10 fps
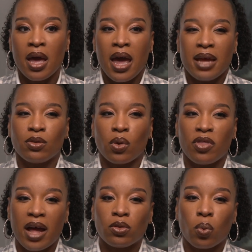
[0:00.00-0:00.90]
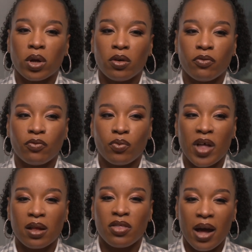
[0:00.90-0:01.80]
And so that's one of
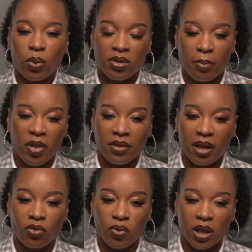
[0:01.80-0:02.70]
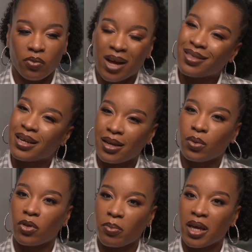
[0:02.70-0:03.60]
that, that was something that's really resonated
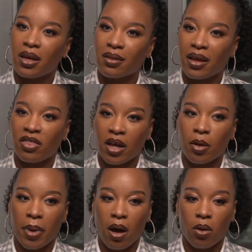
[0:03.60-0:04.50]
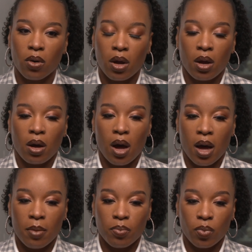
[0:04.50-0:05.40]
with me as I think about
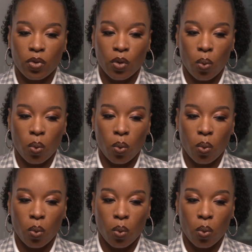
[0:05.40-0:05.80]
the